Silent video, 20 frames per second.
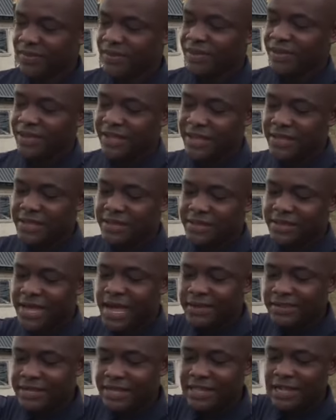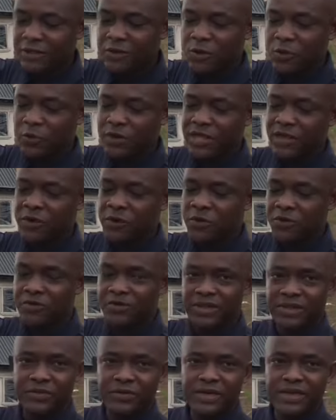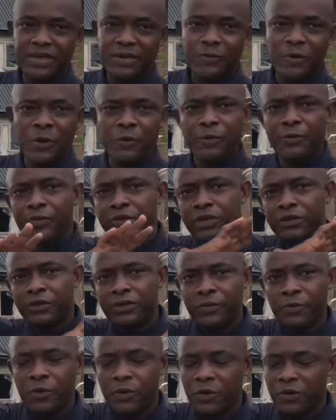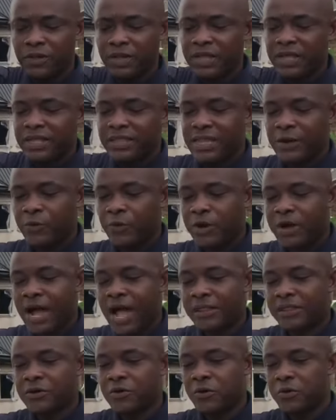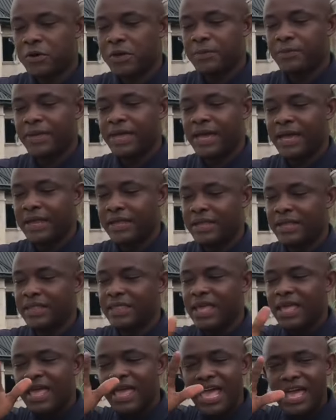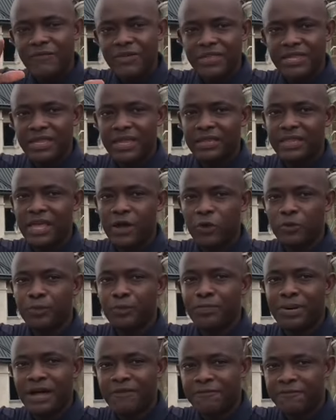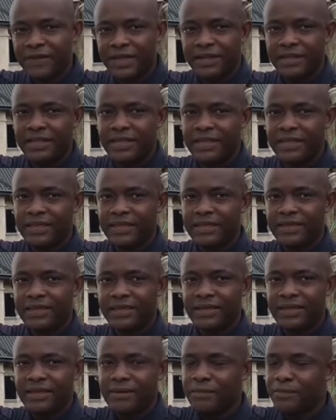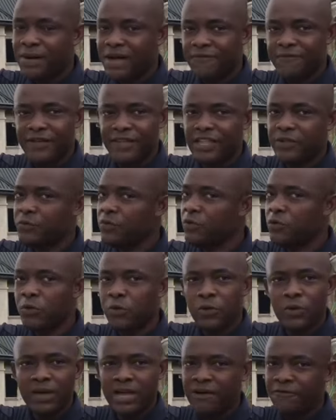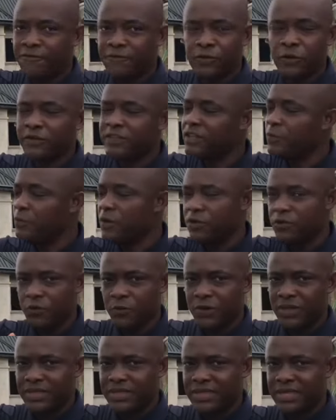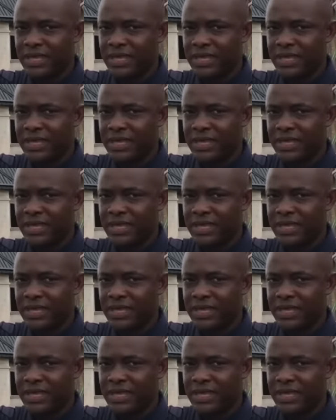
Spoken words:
It is casted along with the concrete. Okay, when we put it on the wall, then we cast concrete behind it. Everything is held perfectly. It will no longer, nothing will do it.